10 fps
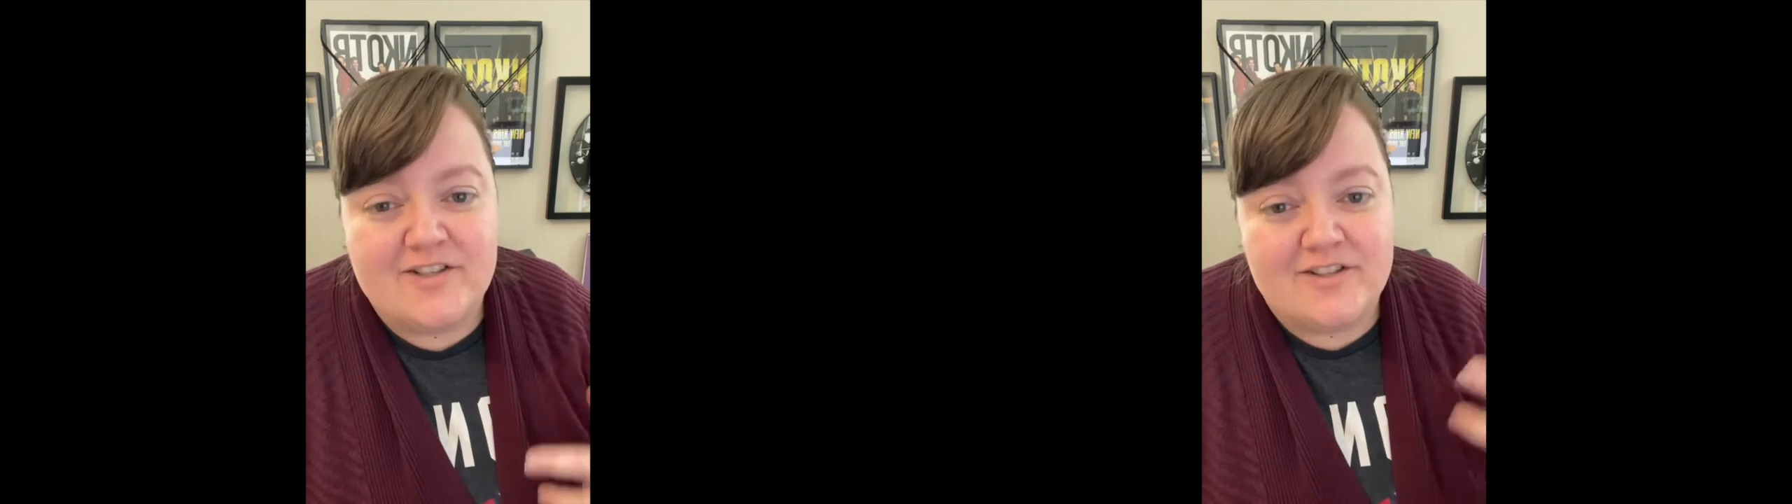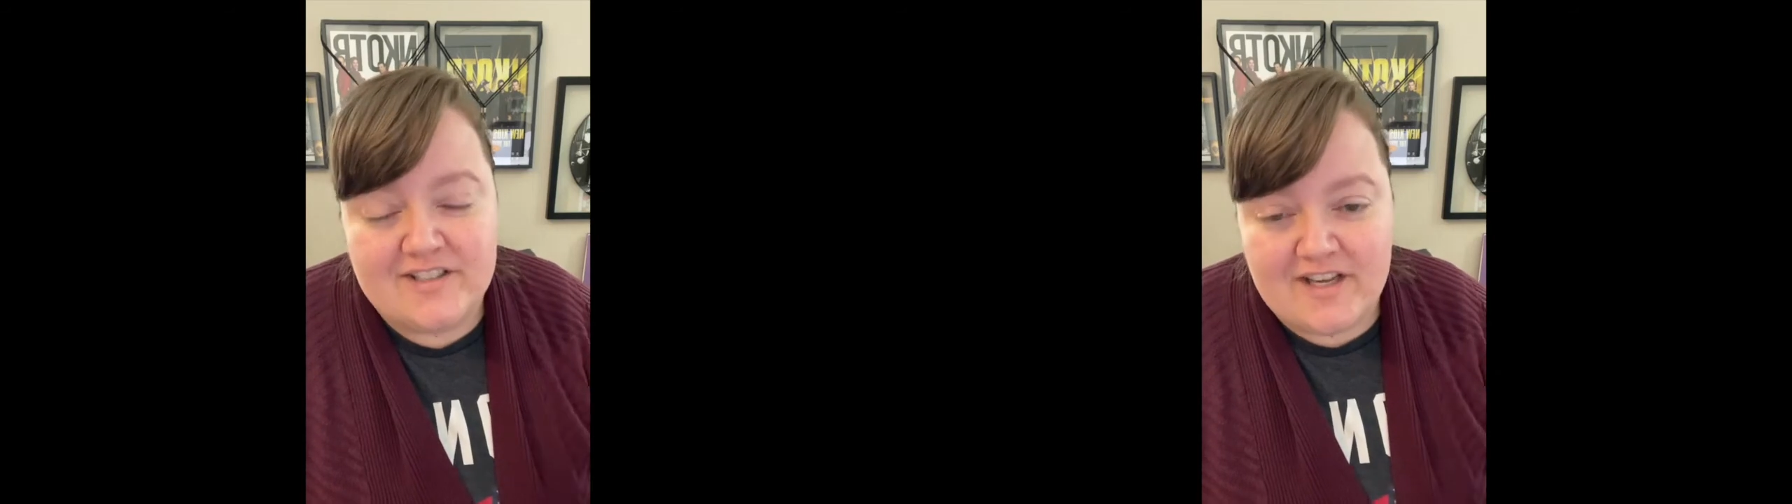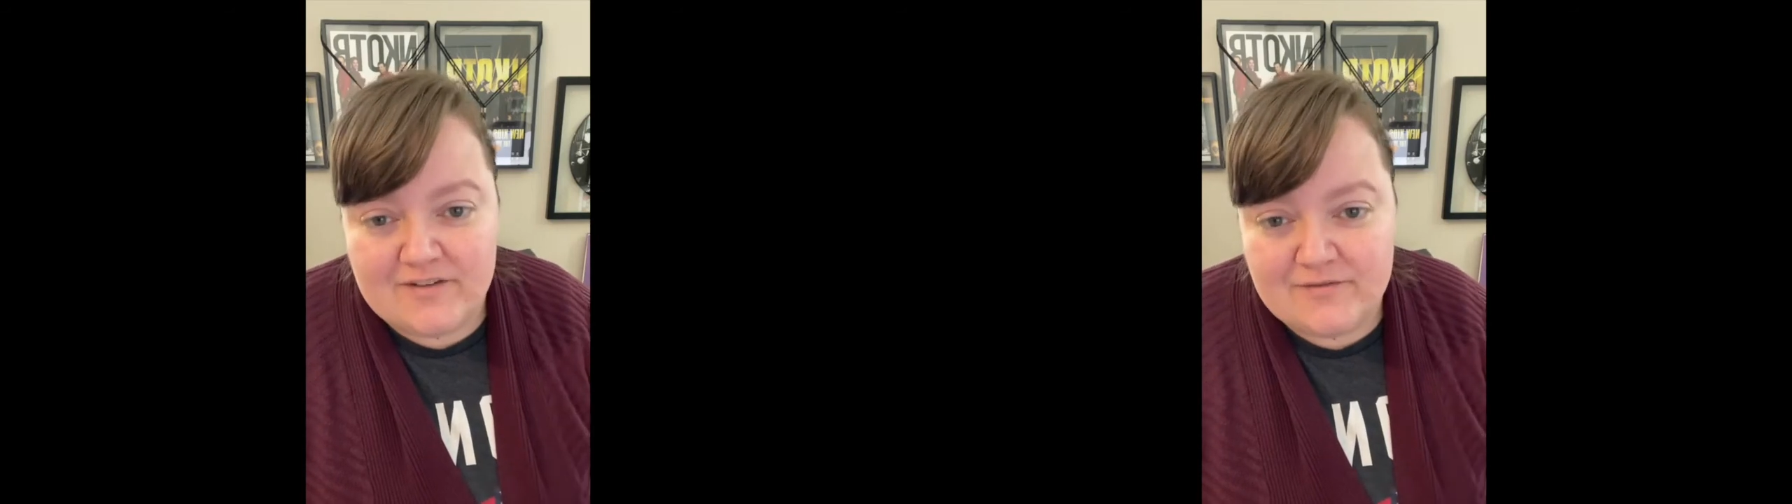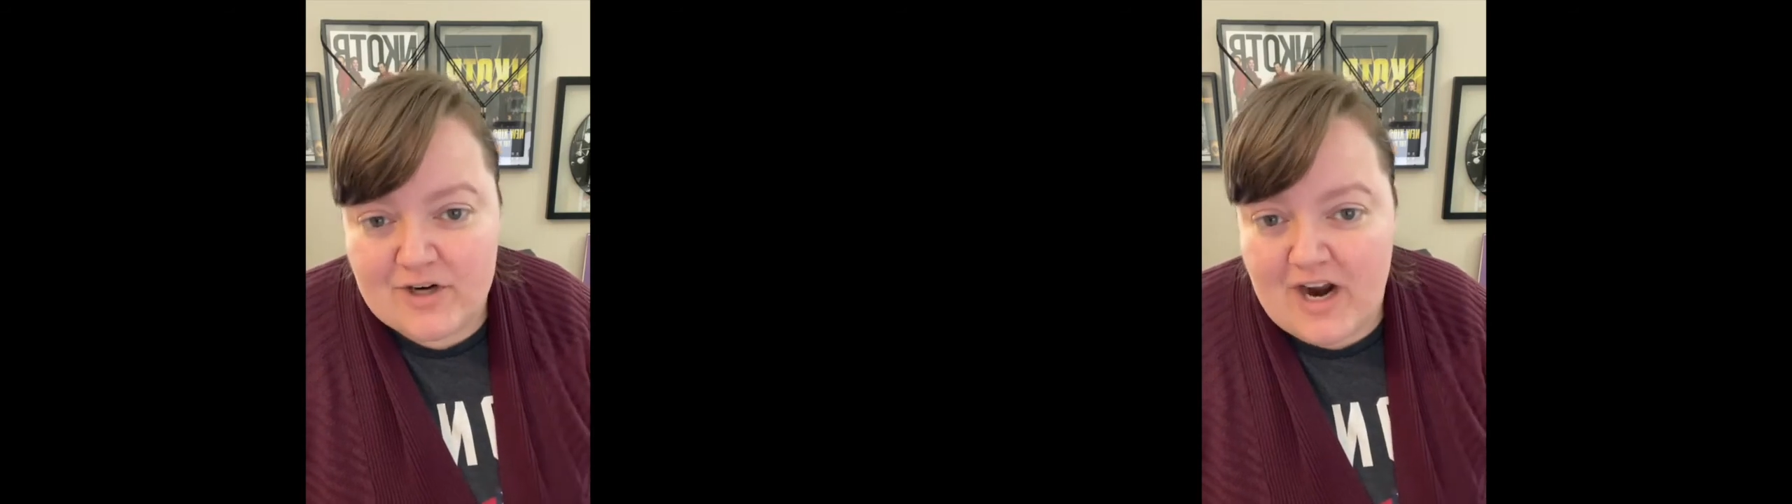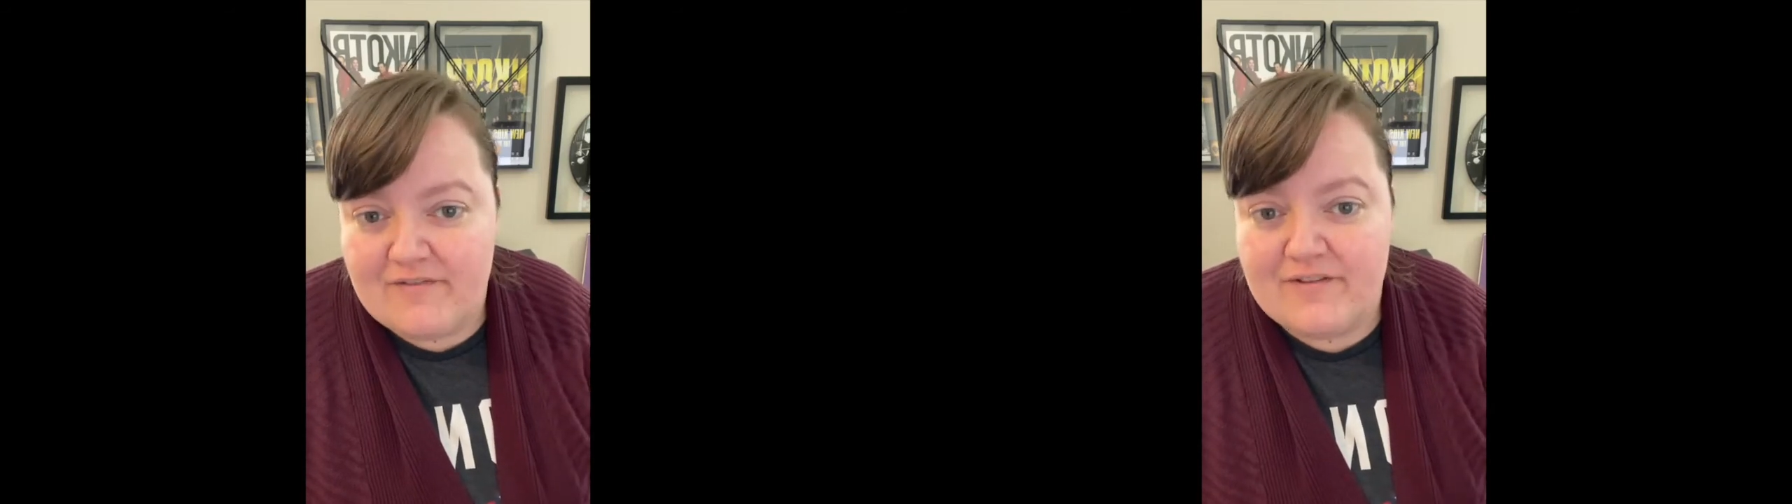there's a ton of
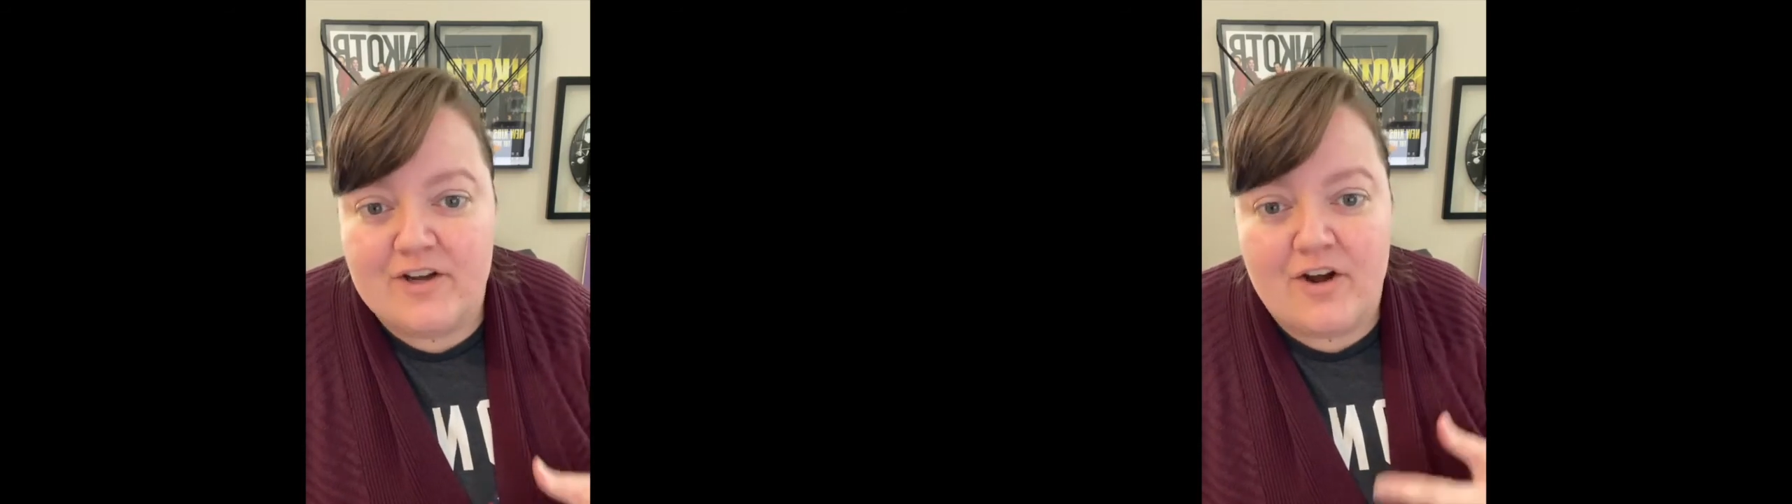traffic.